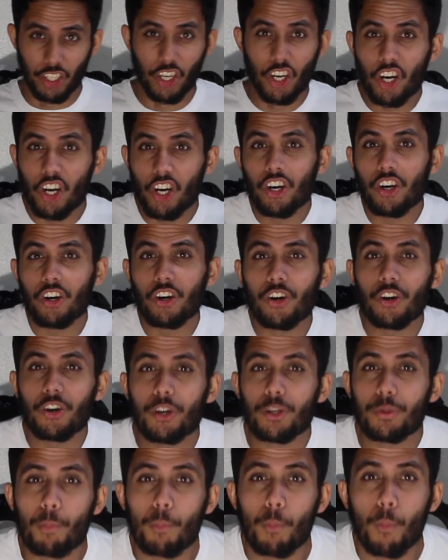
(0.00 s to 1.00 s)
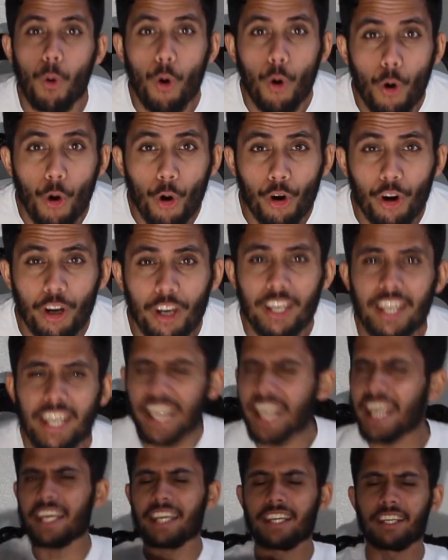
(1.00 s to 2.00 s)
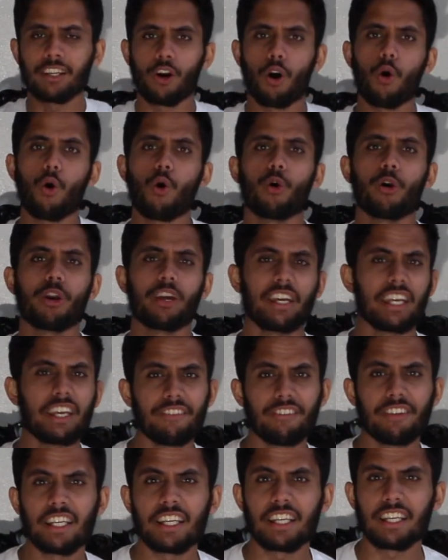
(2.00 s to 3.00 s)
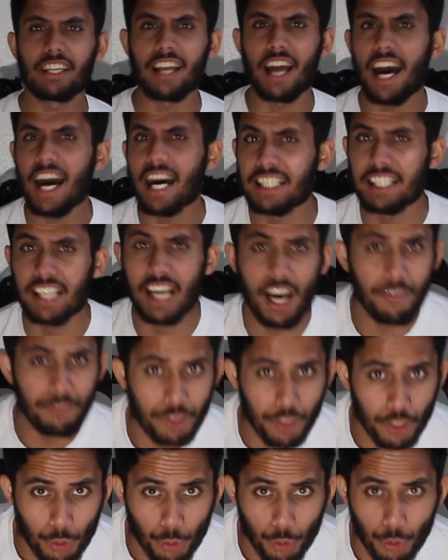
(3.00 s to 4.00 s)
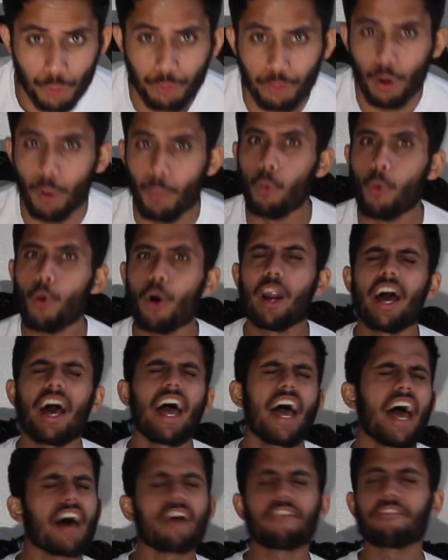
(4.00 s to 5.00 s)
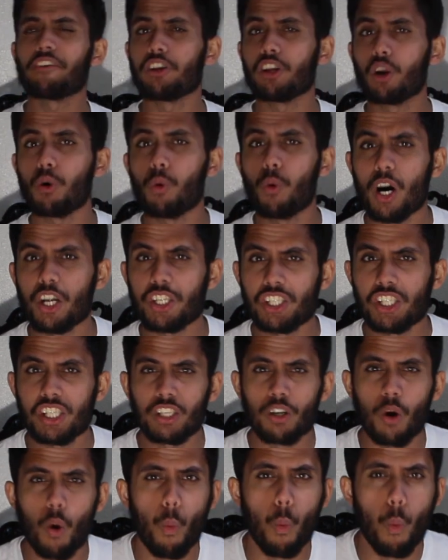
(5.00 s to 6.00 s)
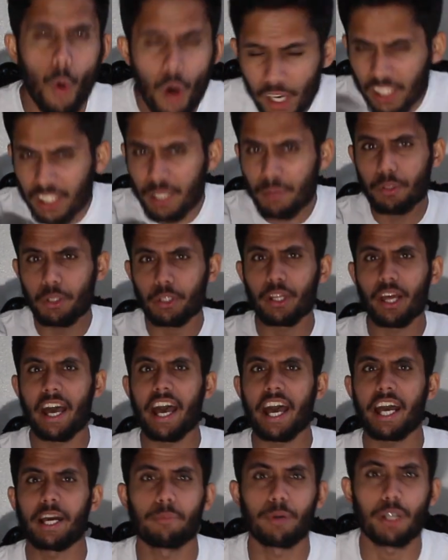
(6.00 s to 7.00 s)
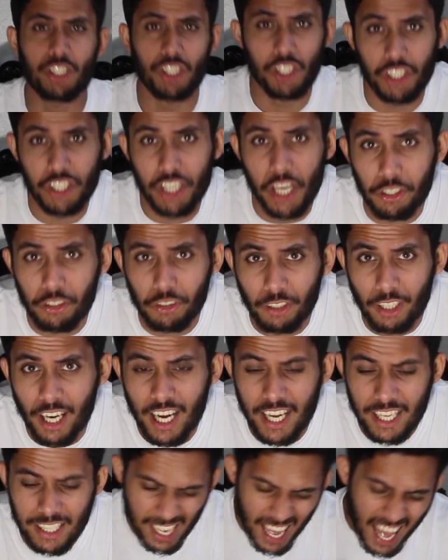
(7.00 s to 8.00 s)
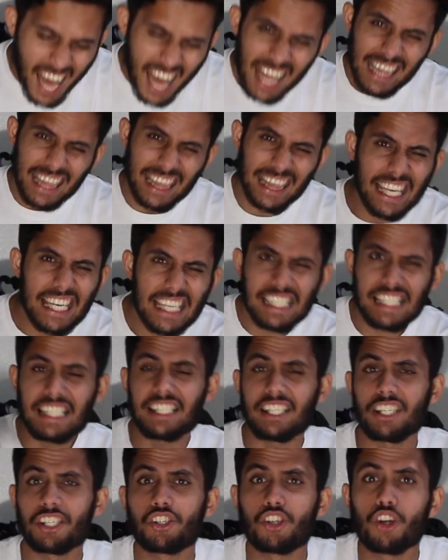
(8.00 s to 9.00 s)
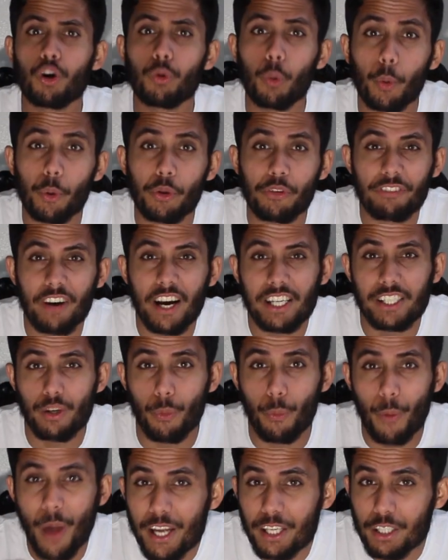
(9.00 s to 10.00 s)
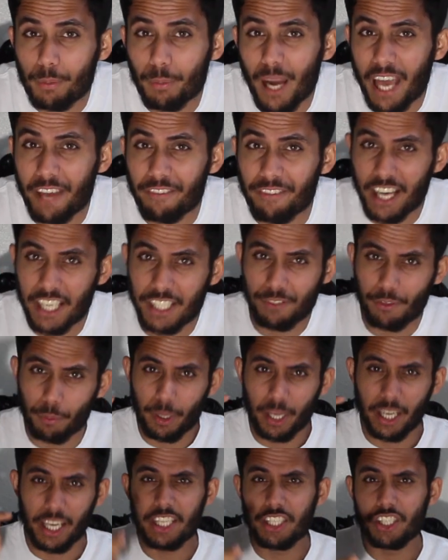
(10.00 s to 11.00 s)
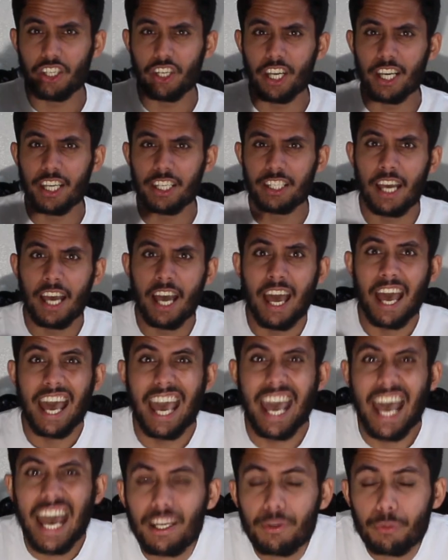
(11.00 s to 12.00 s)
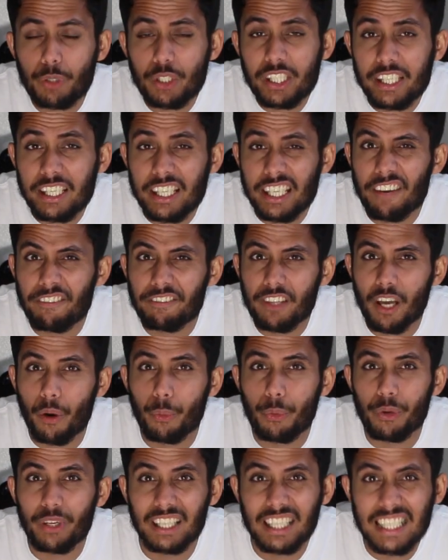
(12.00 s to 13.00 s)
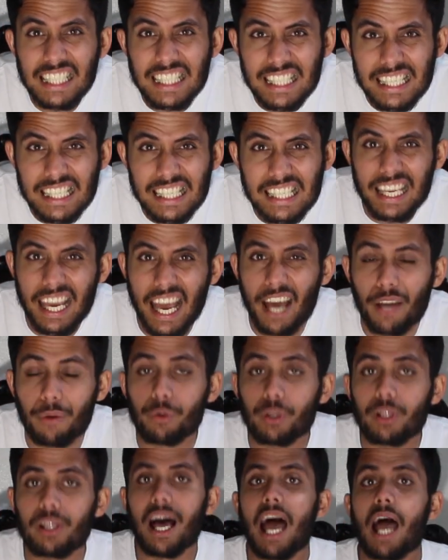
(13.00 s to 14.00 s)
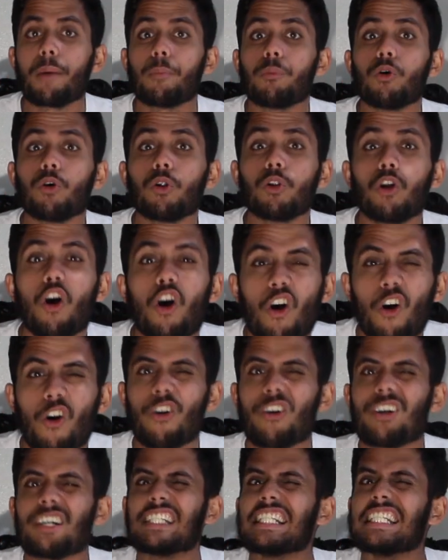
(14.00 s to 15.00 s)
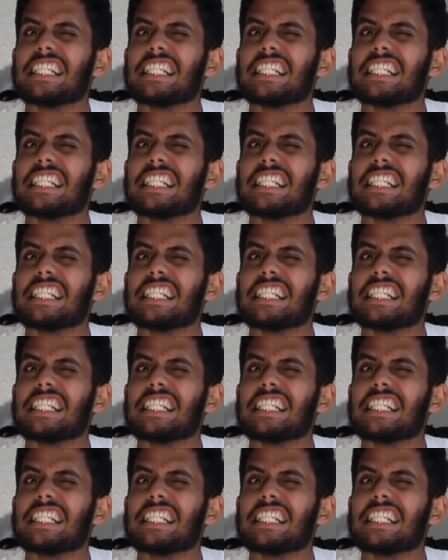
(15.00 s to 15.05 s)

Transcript: Good morning or evening, night, afternoon from wherever you're watching. Welcome to the Hackbuster channel, guys. This is the show where we find the random life hacks from the internet and we see if they're realistic and reliable or